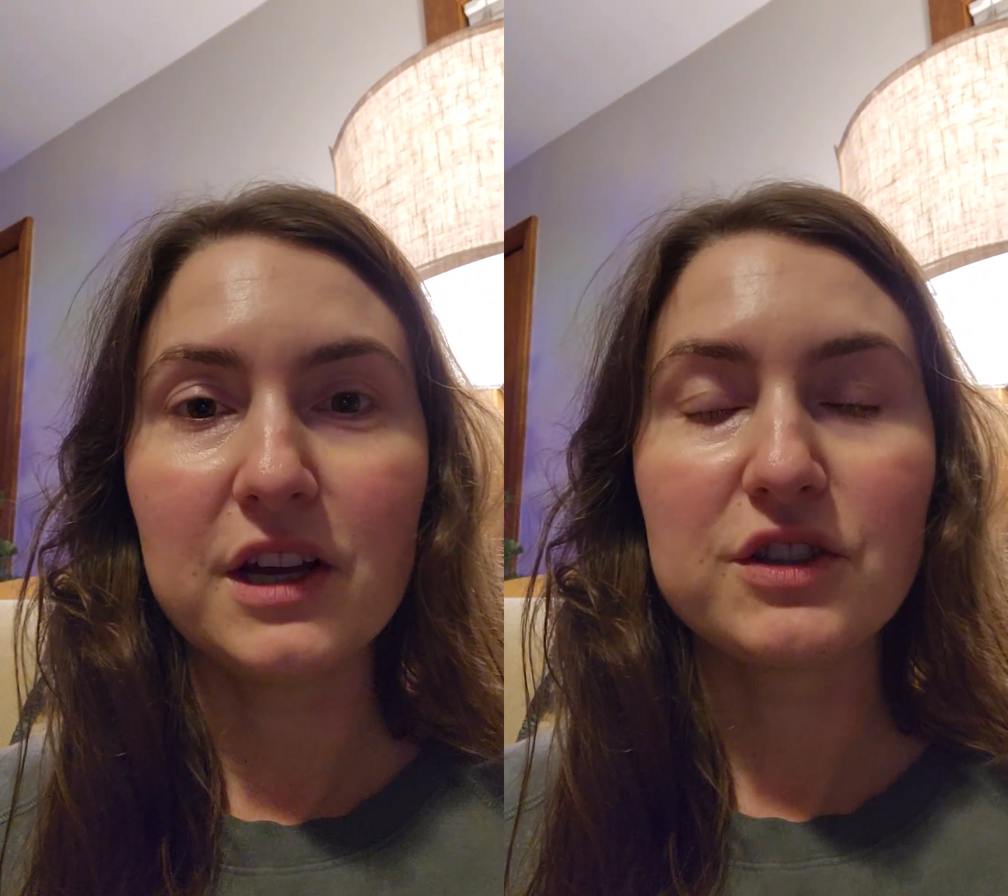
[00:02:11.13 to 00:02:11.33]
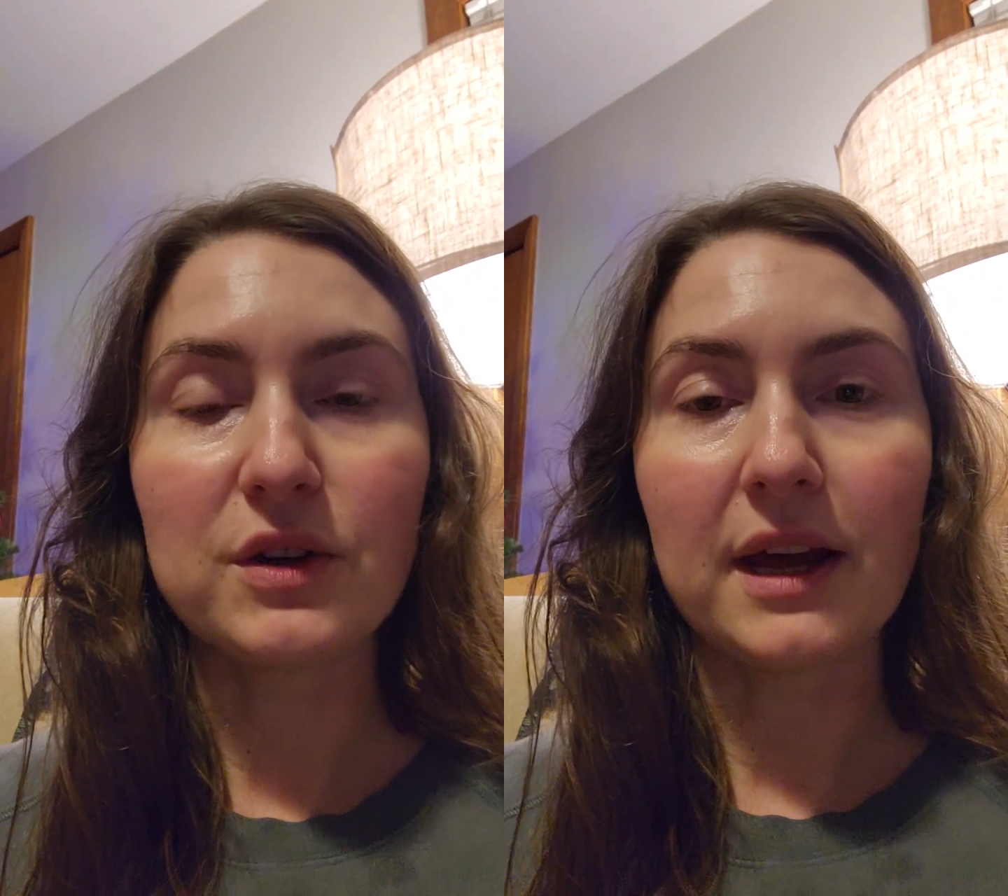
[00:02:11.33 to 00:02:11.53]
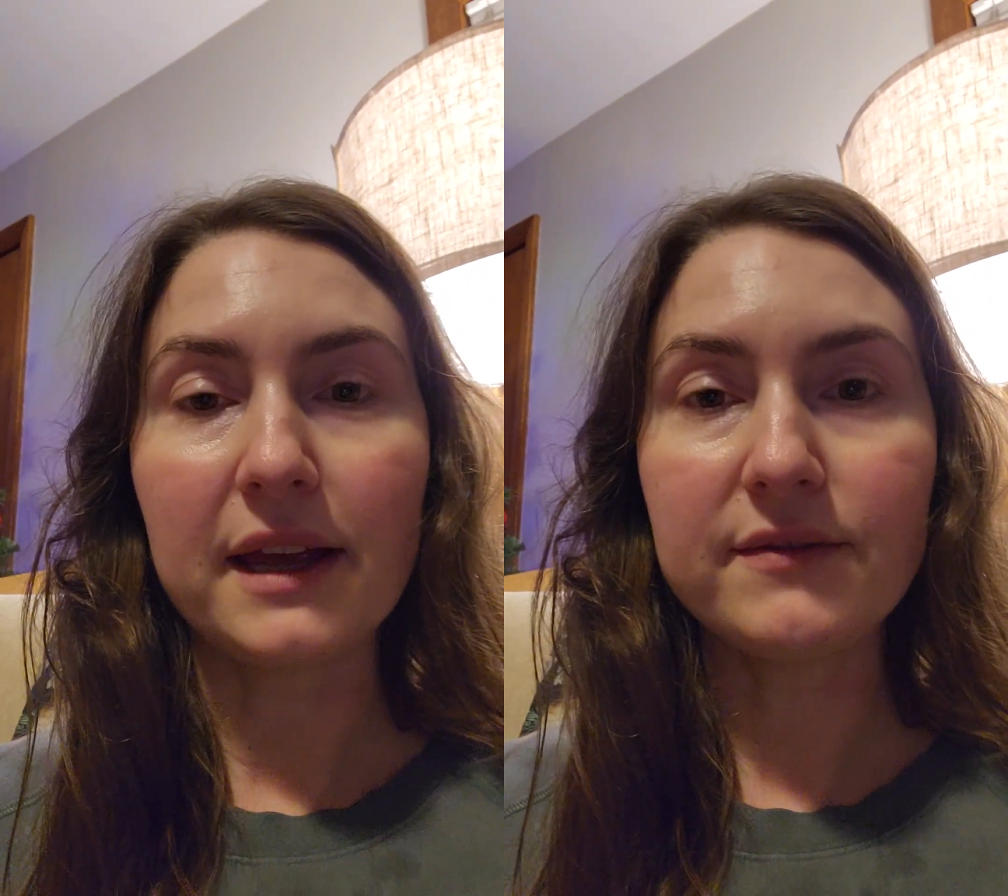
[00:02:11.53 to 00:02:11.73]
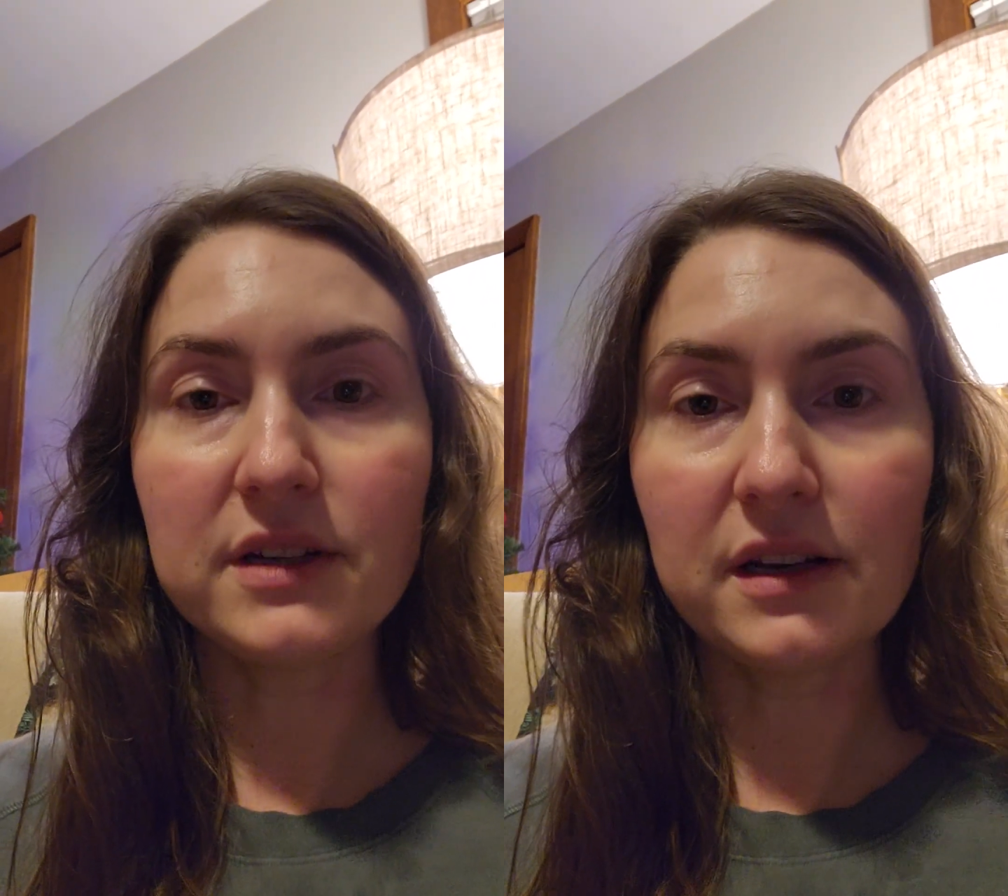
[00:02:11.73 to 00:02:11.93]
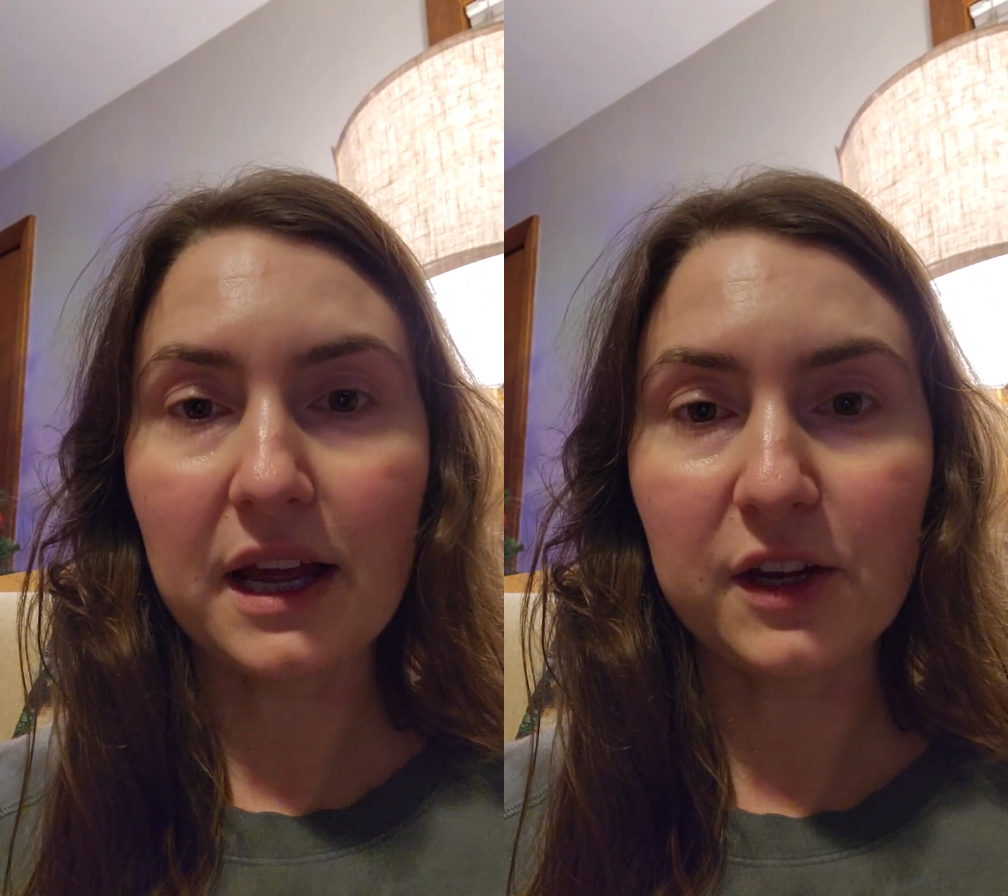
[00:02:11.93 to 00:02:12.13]
So I have
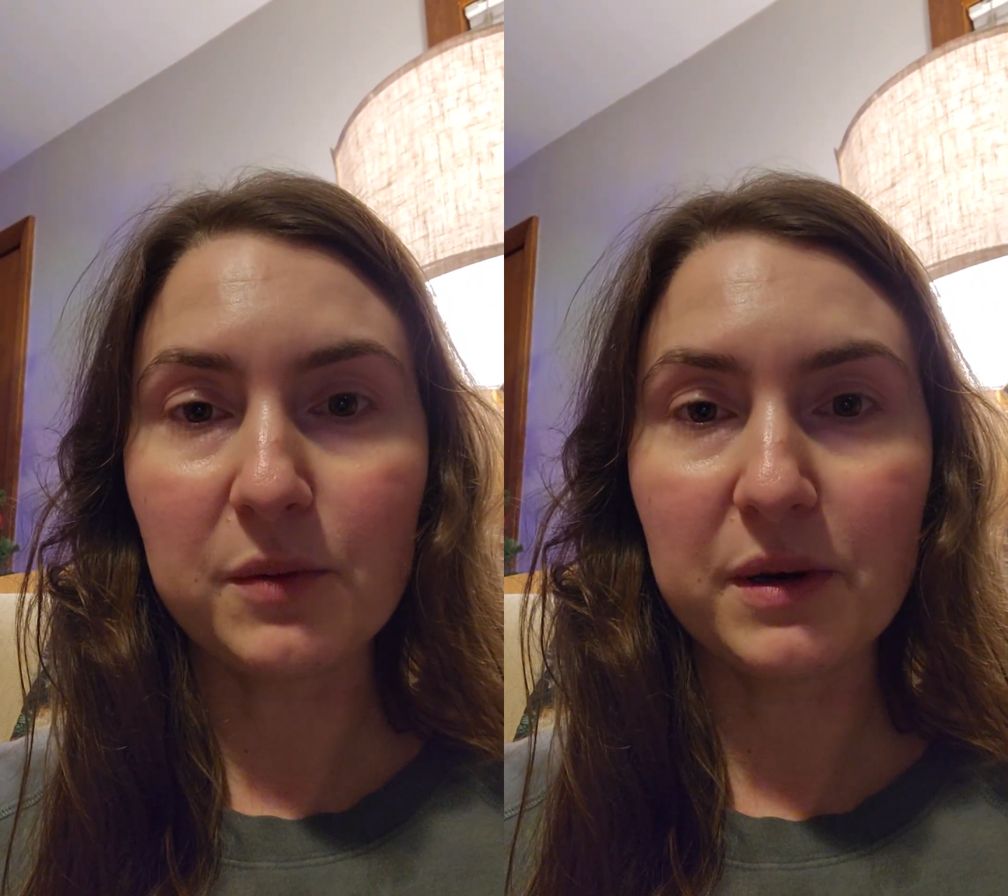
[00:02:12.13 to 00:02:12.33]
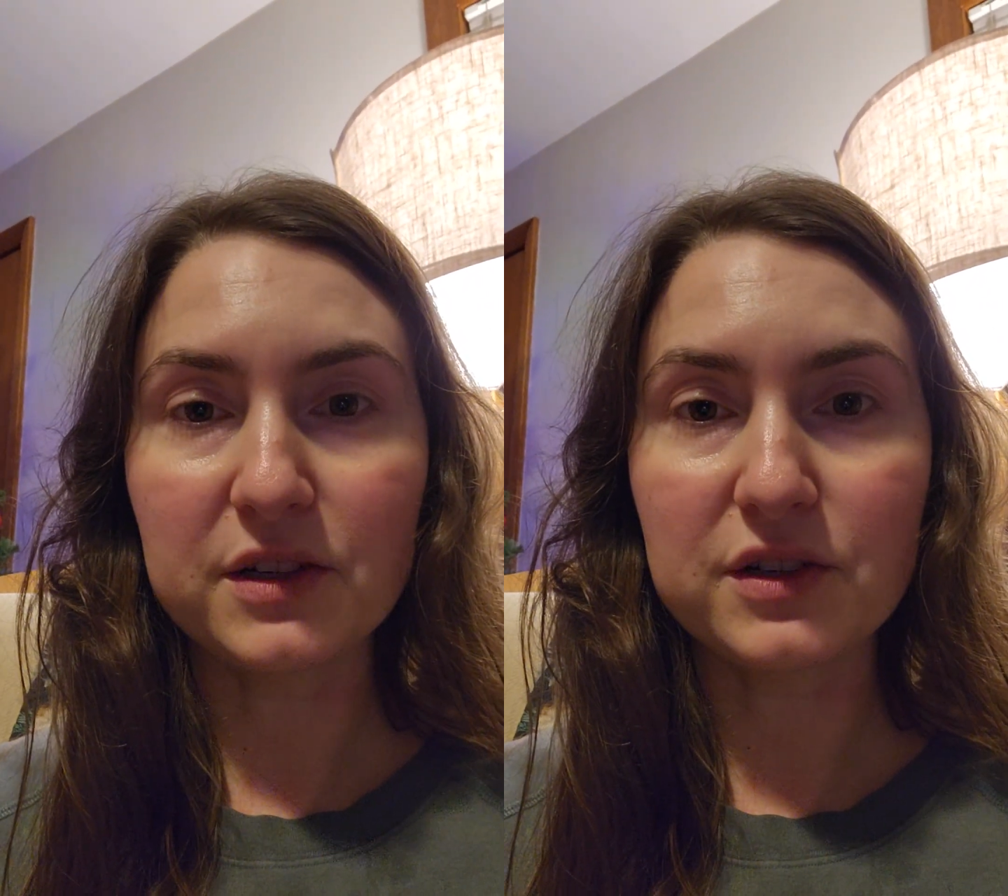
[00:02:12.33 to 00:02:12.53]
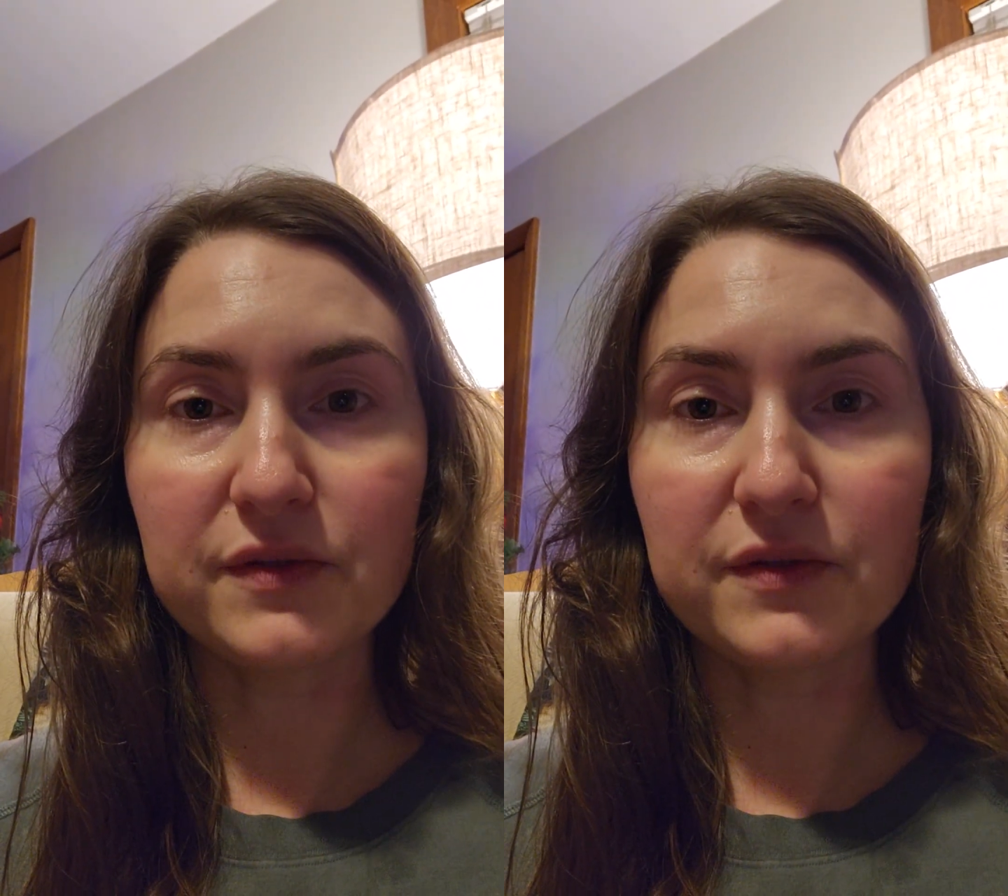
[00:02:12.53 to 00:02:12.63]
done acupuncture